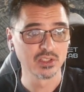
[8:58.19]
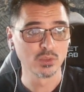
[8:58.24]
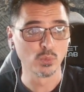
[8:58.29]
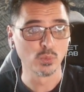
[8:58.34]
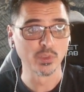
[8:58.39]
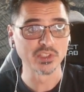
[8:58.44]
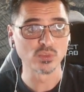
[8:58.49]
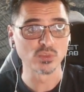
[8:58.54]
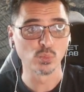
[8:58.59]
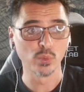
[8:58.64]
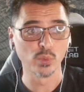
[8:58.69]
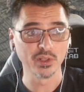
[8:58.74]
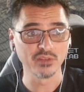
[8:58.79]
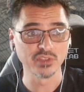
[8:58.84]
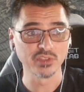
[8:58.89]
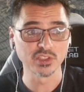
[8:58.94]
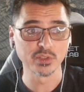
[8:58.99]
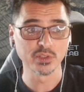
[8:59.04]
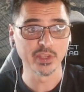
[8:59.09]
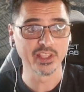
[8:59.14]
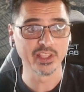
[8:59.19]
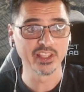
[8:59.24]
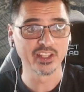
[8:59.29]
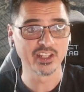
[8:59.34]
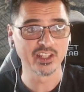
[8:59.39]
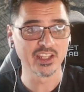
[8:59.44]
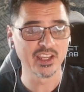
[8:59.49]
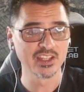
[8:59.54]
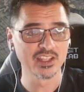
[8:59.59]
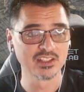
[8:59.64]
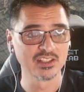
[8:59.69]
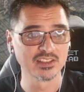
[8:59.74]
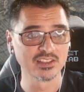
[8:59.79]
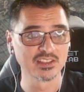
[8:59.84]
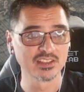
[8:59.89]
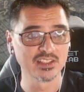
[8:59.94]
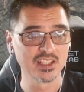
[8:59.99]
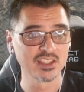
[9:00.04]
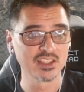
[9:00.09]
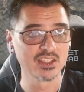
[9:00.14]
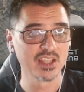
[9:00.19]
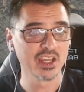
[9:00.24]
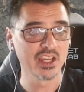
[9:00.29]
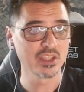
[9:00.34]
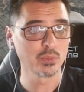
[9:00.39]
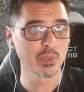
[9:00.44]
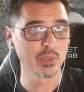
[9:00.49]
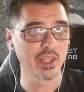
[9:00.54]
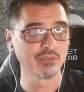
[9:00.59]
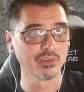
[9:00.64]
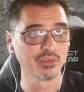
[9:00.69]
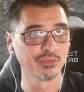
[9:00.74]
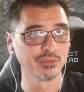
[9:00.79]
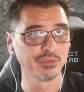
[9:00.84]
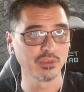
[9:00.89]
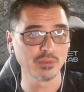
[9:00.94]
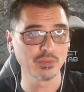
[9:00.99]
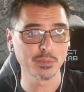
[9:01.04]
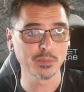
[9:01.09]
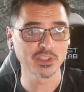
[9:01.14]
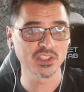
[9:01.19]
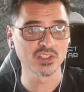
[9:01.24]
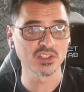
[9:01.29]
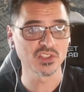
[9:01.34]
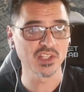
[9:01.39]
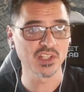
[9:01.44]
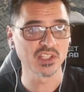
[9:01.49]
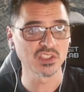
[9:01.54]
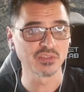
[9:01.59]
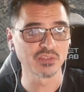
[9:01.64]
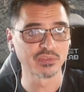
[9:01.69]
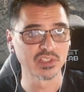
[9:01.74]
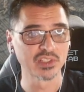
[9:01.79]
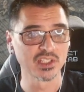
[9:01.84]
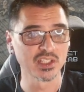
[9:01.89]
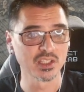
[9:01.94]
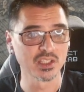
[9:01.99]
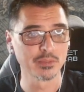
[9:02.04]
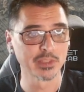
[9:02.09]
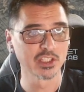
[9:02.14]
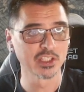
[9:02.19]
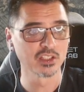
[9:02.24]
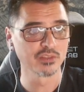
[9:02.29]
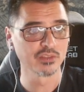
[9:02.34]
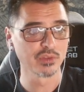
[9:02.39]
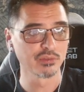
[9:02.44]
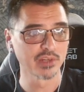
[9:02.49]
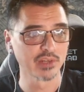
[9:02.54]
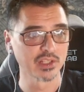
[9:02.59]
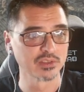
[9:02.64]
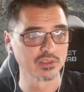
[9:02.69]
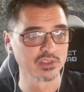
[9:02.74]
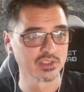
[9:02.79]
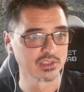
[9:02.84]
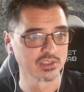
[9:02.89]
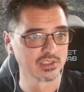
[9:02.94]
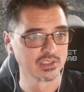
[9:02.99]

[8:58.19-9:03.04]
Once one of the 2 alligators is dead, the other will have a 50% chance of fleeing at the beginning of the round.